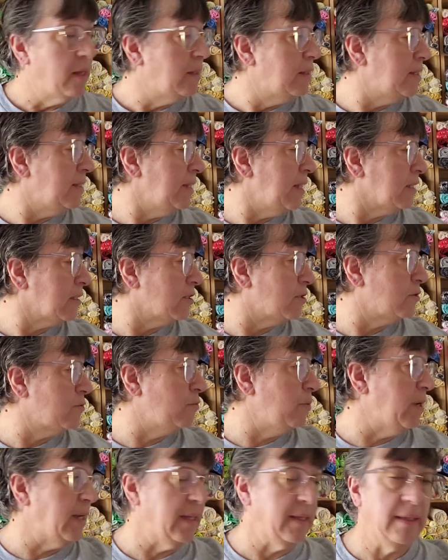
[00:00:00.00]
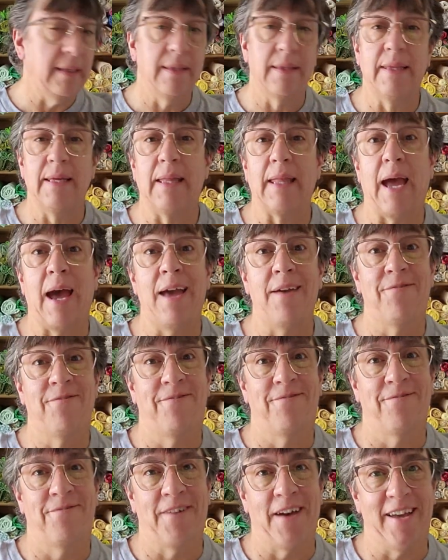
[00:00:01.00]
The next one that I
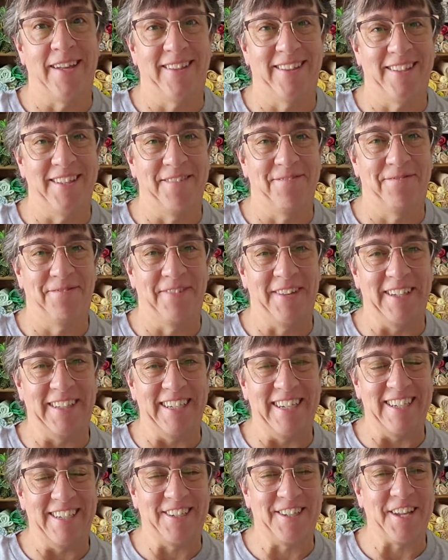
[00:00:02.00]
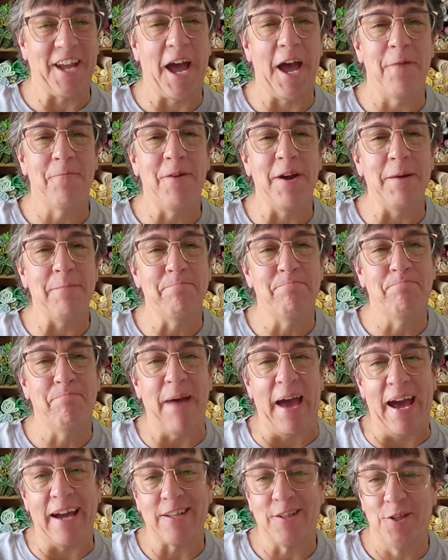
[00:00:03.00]
finally finished, I went
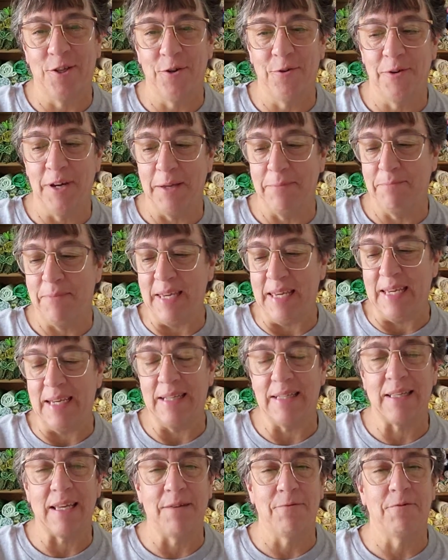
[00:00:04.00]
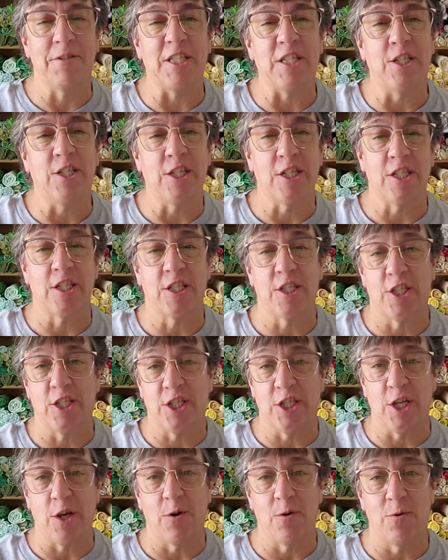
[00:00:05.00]
back to it because it was just
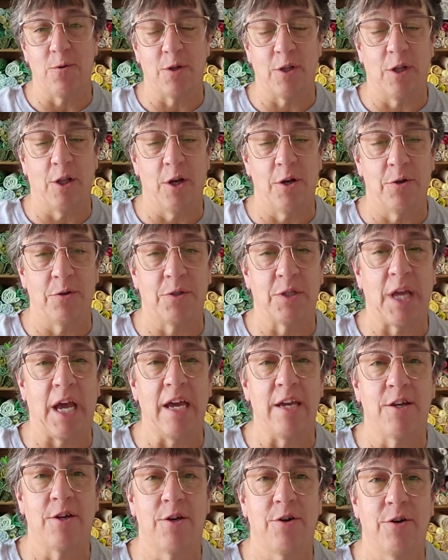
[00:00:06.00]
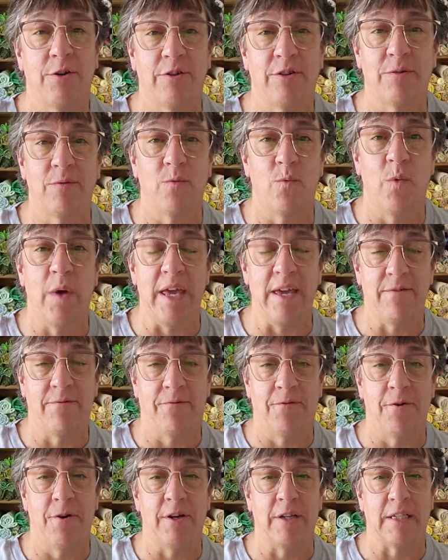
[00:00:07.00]
so close. I couldn't wait
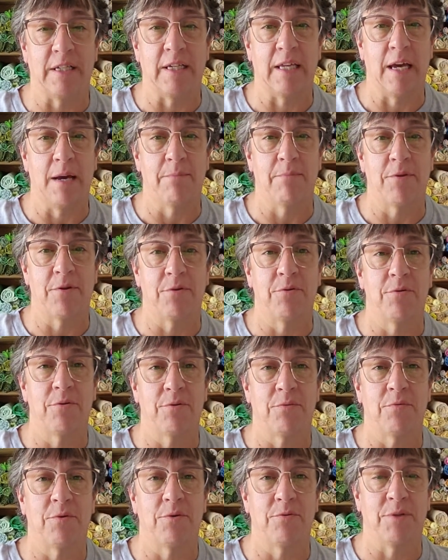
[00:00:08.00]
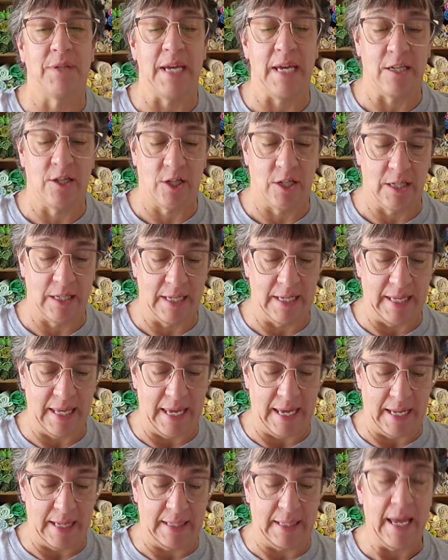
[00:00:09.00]
for it to come through the rotation
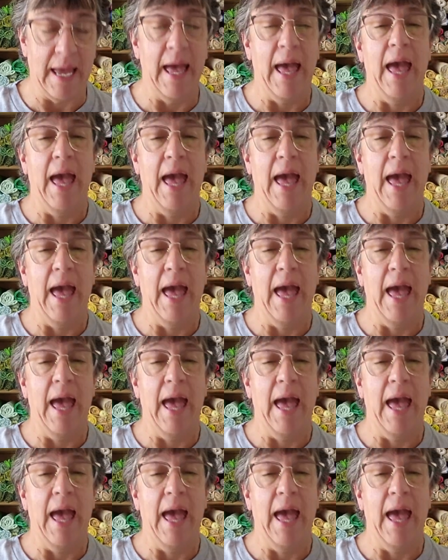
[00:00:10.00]
again.